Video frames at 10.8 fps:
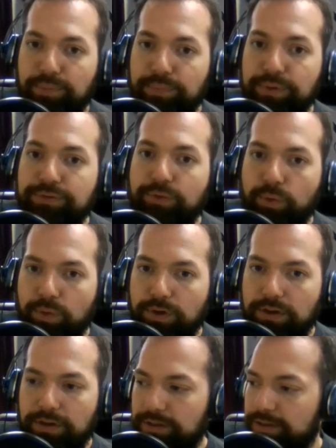
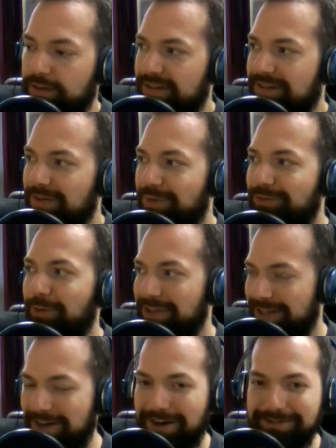before the
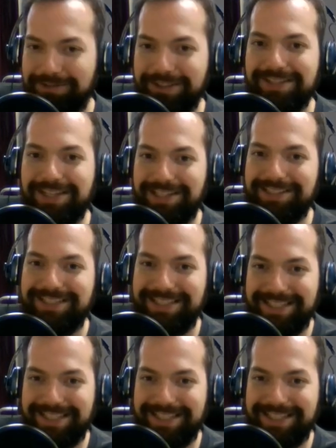conference and